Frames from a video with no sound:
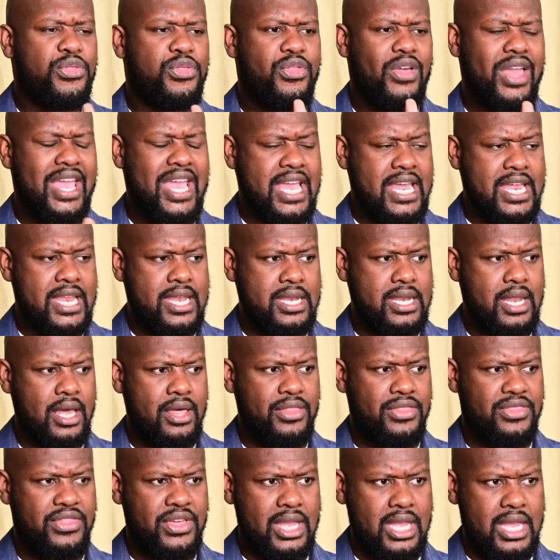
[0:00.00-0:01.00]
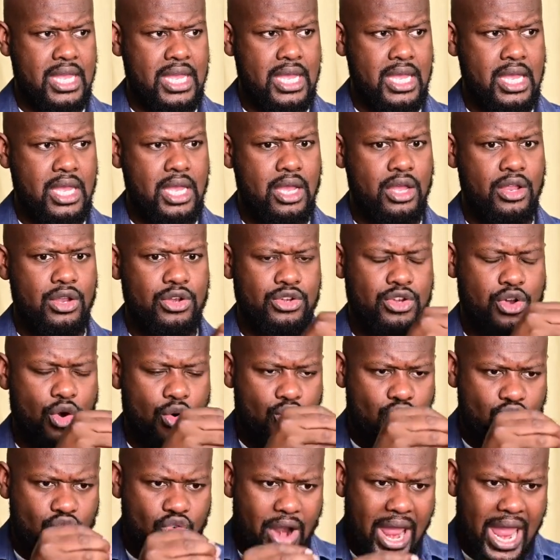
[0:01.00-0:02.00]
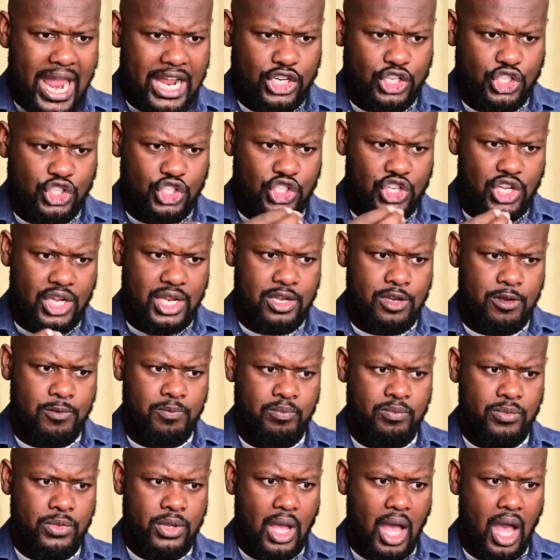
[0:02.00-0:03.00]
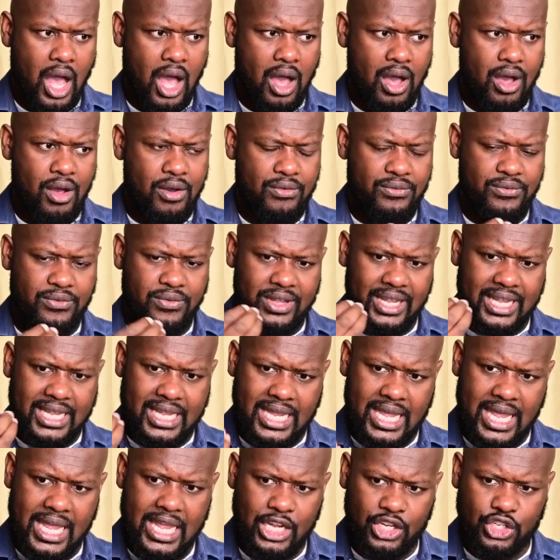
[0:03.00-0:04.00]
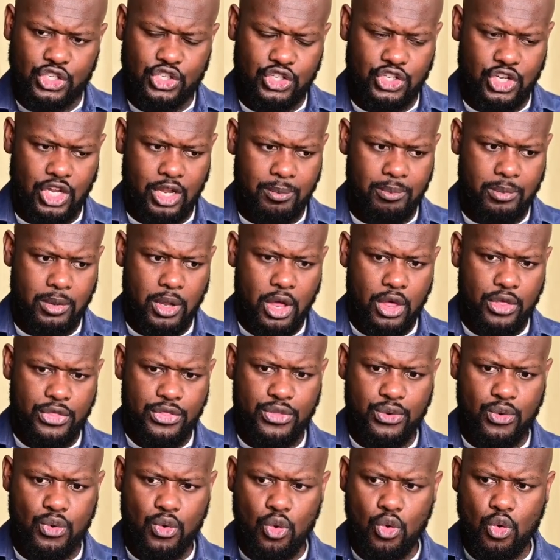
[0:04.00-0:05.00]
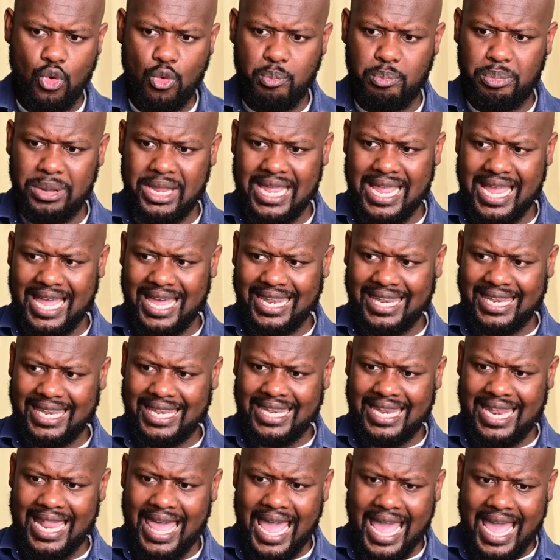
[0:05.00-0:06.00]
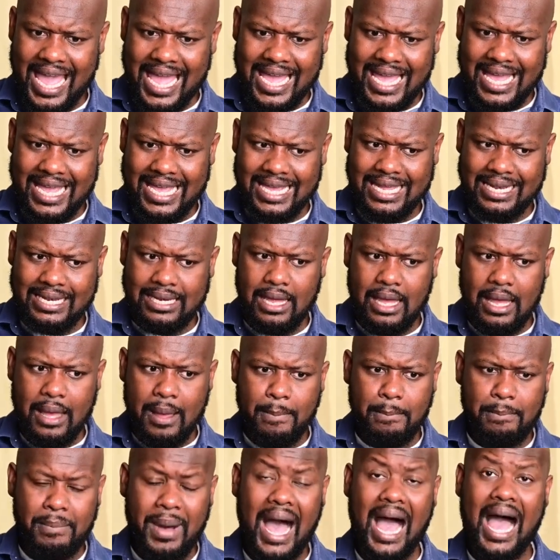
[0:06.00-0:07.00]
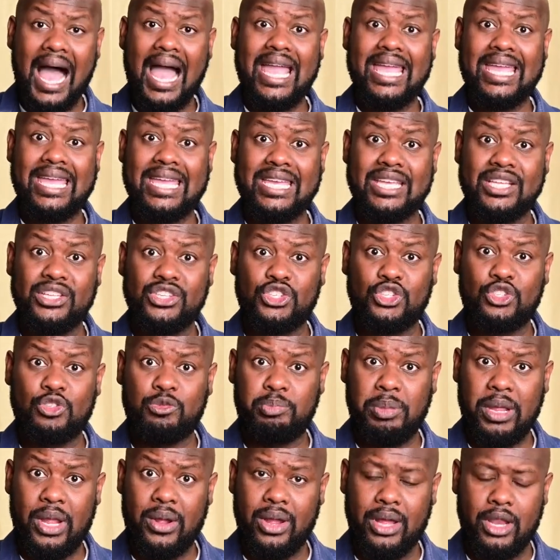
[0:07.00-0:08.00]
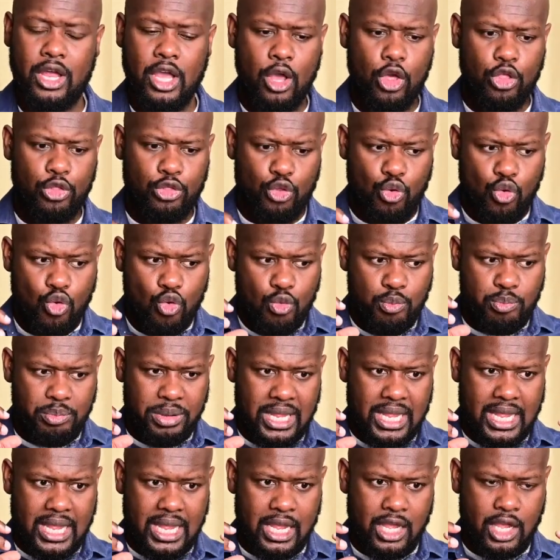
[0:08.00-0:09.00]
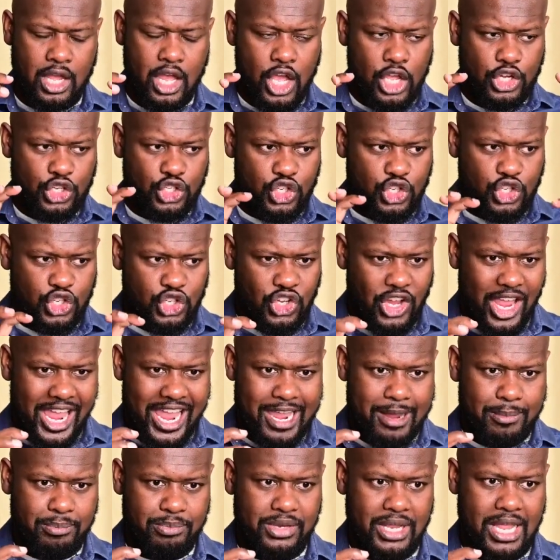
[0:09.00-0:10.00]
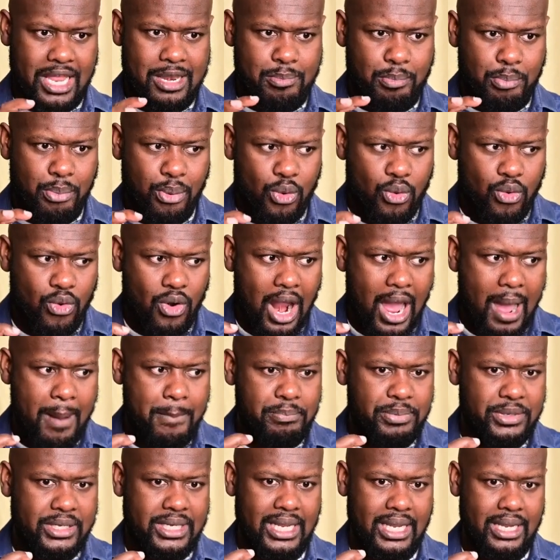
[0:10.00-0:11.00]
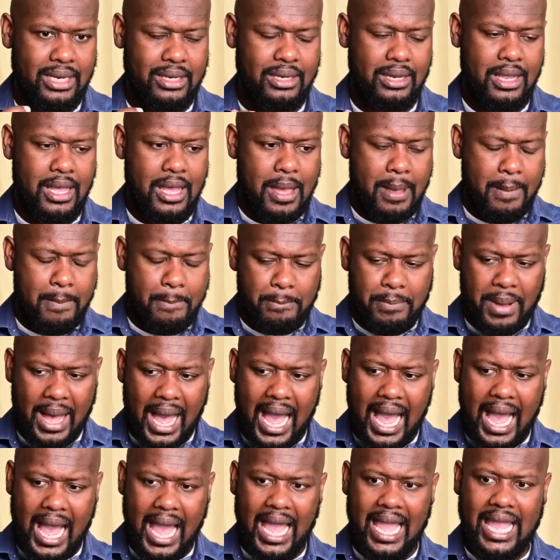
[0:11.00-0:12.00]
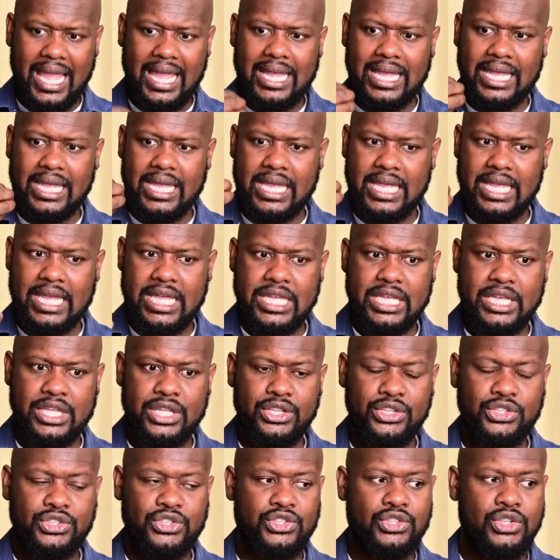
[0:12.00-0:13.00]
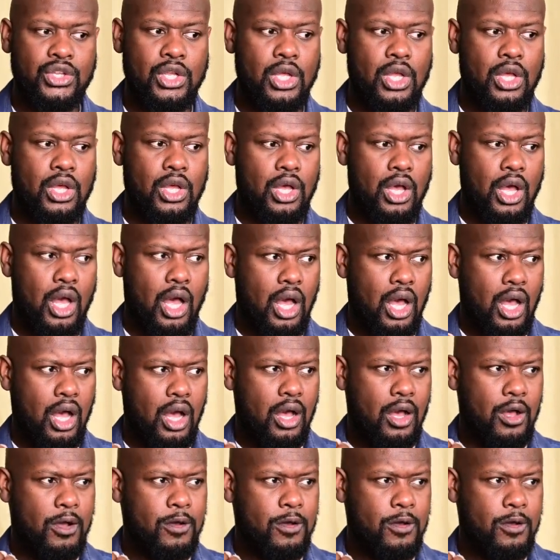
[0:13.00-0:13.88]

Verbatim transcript: in the direction of kingship through being led by his spirit through being shaped and prompted by his uh,